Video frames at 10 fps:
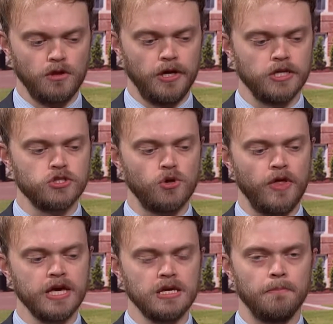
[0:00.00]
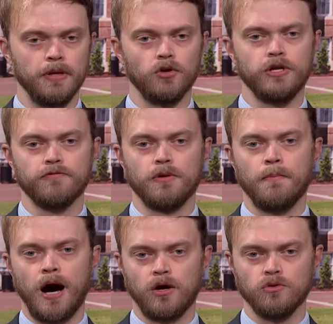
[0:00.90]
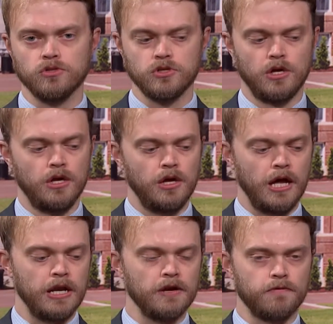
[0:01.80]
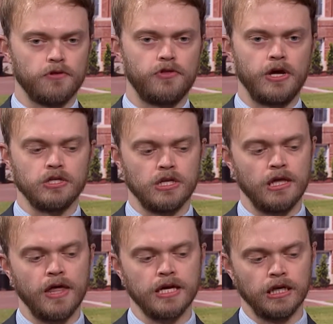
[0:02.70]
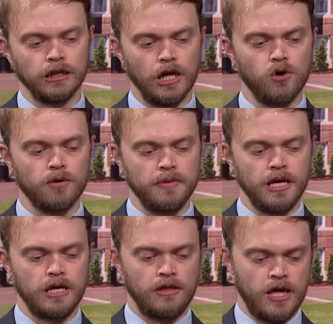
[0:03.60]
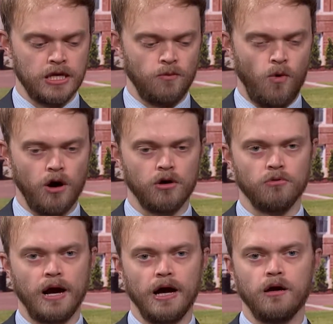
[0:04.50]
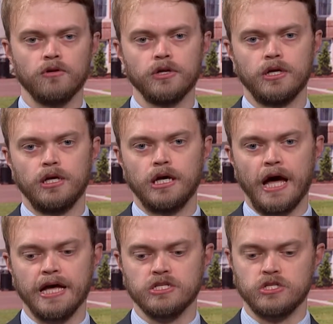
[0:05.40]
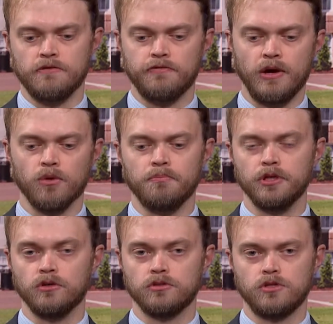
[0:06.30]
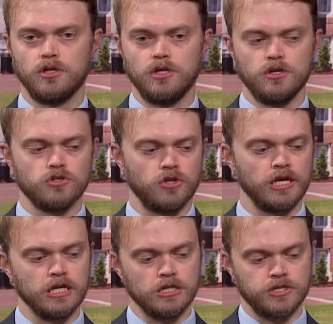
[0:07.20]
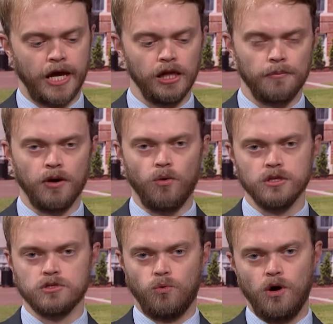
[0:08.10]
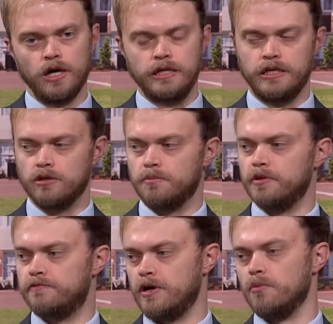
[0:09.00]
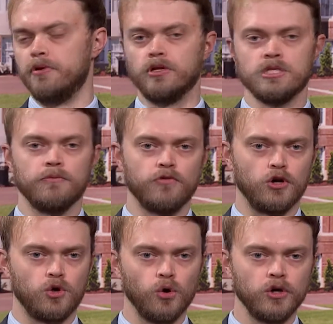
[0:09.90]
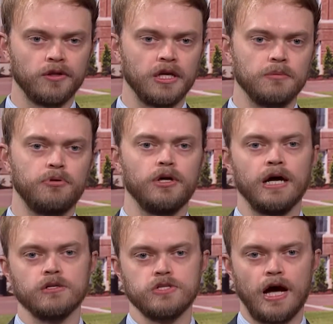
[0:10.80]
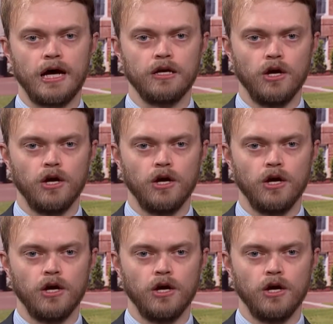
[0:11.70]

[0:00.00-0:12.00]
and so they can build different models and different things, and then they can load them in and they can walk around as if they were built. So they can scale them at 1-to-1, and either if they were building something for a courtyard, they can put it outside,